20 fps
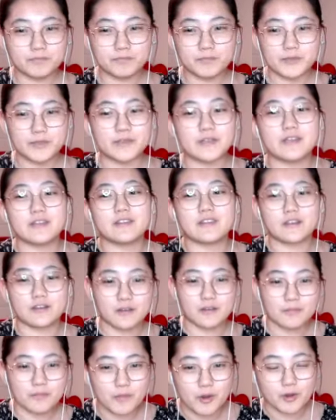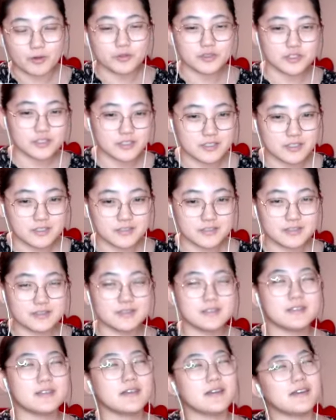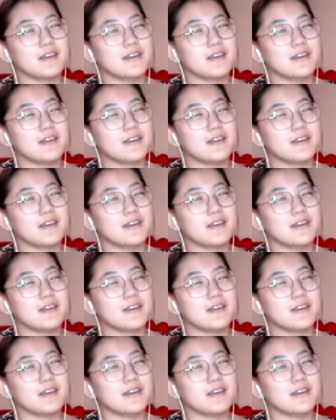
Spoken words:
putting their emotions